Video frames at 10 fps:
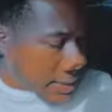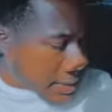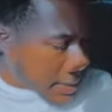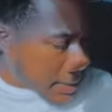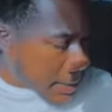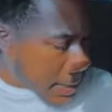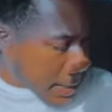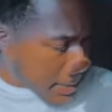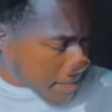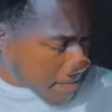the end of the
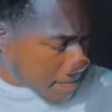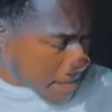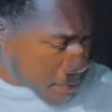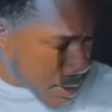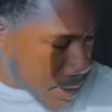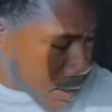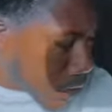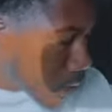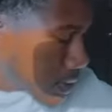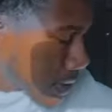day,
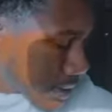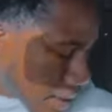one thing